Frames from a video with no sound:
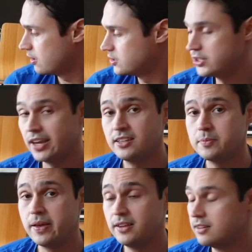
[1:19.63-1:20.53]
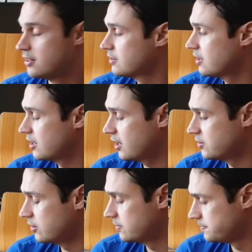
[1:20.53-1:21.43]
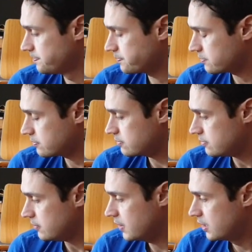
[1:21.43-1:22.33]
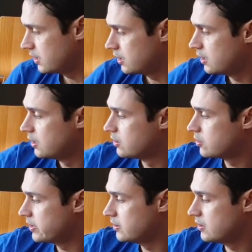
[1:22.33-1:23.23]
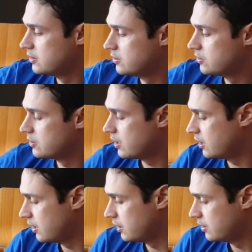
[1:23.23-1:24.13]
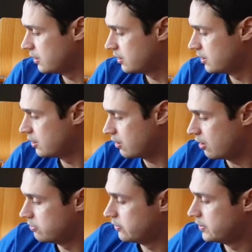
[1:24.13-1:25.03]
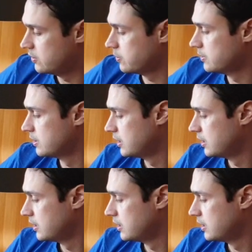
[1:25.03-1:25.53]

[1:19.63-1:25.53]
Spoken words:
Chinese made telecaster. So basically this is the knockoff of this one.